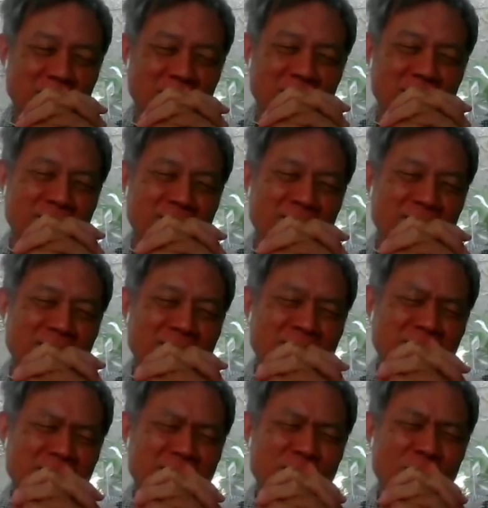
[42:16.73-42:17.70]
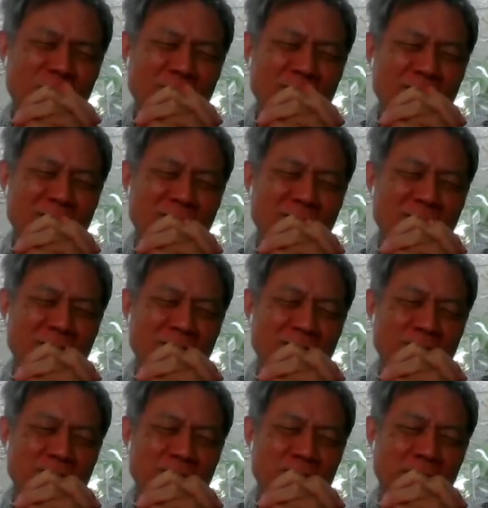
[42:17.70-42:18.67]
is quite
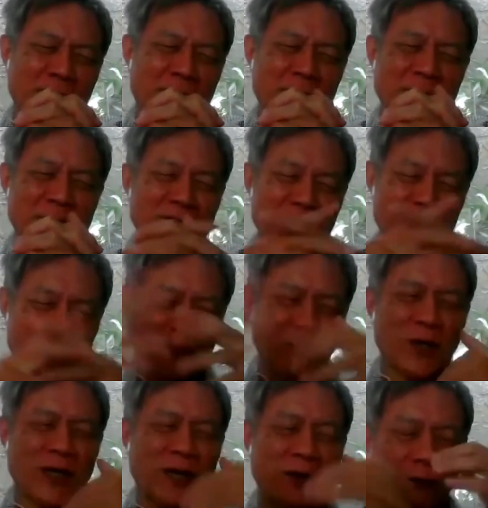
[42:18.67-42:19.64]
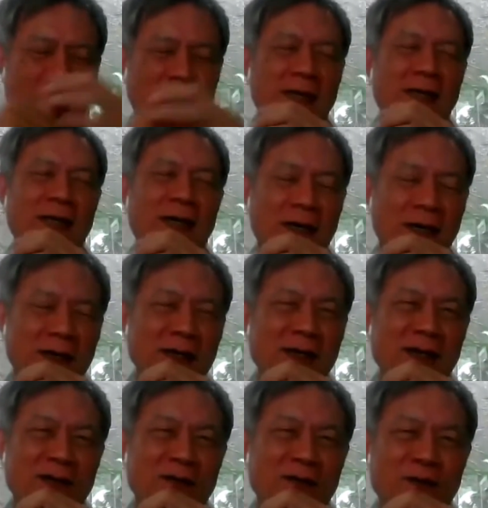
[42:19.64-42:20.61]
a. I mean, from what I read,
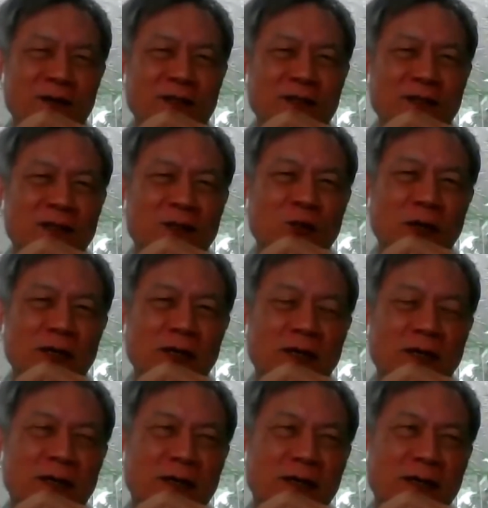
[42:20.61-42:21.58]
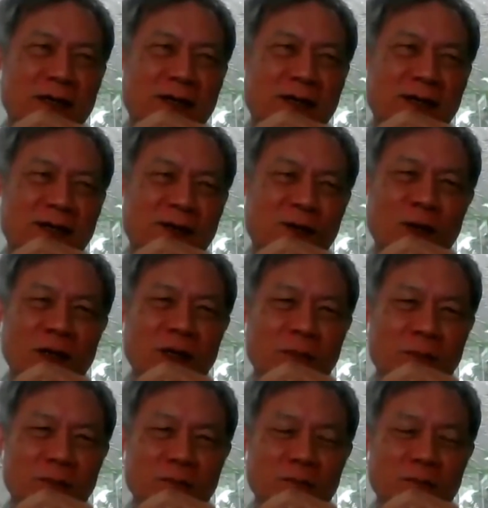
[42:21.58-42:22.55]
it's quite a
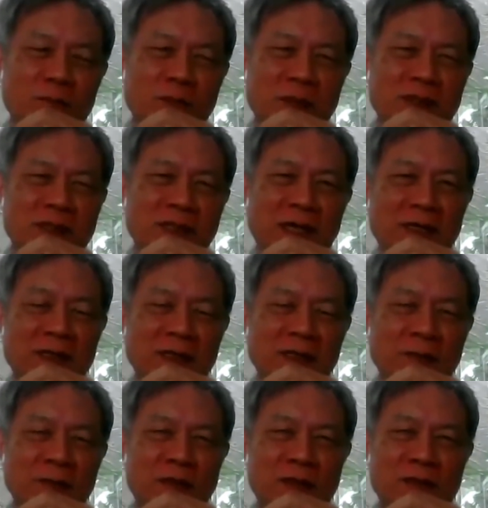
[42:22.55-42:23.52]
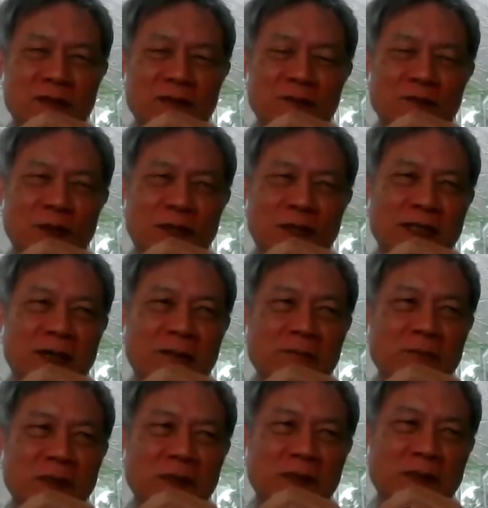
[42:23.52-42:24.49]
personality. Because, for
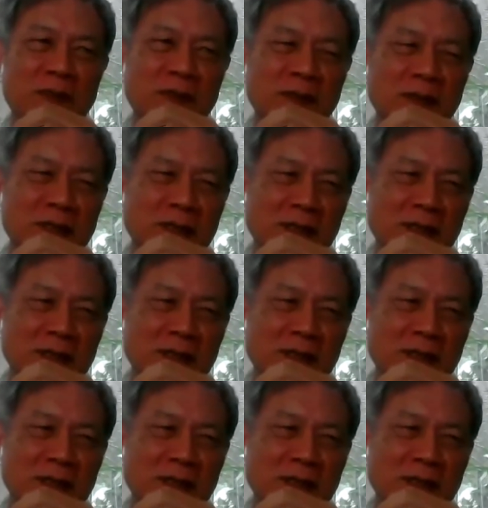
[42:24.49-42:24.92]
example,